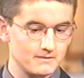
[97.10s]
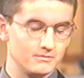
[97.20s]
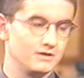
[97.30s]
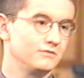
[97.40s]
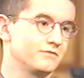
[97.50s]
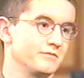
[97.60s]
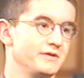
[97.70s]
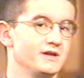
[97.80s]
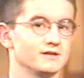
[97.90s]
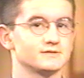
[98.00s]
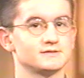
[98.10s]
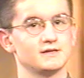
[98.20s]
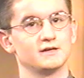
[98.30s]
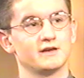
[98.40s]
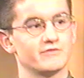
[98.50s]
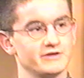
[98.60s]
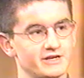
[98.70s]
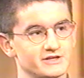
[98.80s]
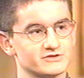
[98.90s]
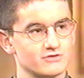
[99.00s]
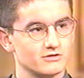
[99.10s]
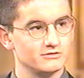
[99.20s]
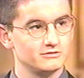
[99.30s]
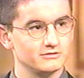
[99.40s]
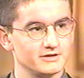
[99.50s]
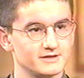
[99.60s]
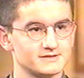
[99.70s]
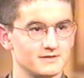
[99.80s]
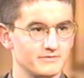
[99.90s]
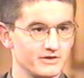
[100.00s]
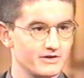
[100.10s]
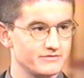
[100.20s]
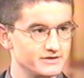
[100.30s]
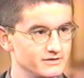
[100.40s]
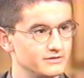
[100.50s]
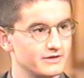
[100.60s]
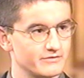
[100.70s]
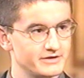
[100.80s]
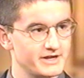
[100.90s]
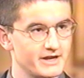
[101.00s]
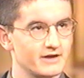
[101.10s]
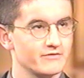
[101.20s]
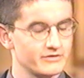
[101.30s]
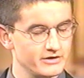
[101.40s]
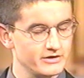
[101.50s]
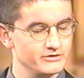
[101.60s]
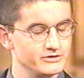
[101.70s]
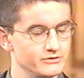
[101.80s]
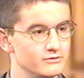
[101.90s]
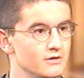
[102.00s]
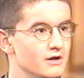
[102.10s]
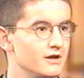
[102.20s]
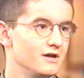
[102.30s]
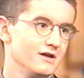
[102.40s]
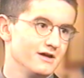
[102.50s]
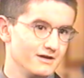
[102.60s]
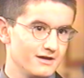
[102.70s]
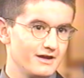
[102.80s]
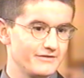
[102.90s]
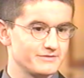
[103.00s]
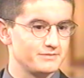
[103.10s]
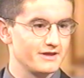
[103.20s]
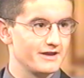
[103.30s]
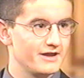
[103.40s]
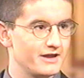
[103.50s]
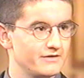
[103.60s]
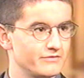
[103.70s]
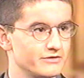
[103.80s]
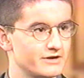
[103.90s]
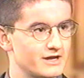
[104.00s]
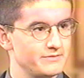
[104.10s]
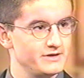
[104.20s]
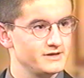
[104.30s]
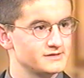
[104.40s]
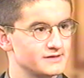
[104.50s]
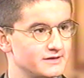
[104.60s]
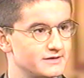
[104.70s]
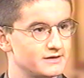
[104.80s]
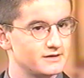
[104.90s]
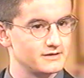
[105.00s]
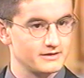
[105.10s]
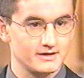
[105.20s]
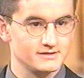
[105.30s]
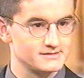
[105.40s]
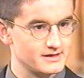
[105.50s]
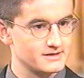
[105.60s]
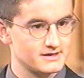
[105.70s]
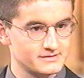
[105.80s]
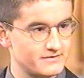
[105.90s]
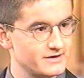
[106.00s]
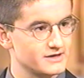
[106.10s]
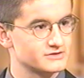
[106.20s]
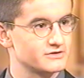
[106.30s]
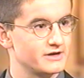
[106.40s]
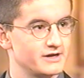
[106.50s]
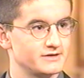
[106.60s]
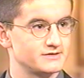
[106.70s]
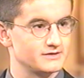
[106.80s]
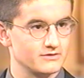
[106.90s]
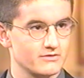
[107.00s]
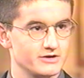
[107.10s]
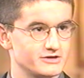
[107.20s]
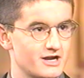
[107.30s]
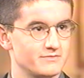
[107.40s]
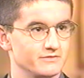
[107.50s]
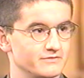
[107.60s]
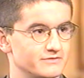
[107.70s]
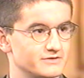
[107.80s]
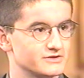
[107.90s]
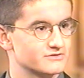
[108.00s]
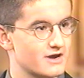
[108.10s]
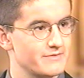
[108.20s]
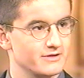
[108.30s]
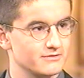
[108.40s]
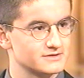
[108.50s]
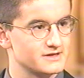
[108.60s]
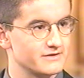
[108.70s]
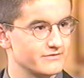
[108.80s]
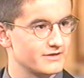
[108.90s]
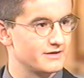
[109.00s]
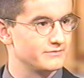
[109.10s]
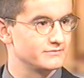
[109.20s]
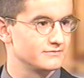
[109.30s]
Well, for me, it's an everyday struggle. It's something you have to deal with every day, and everything you do. Have to plan ahead for your diabetes, and the kids that testified yesterday did a great job of describing what it's like for them.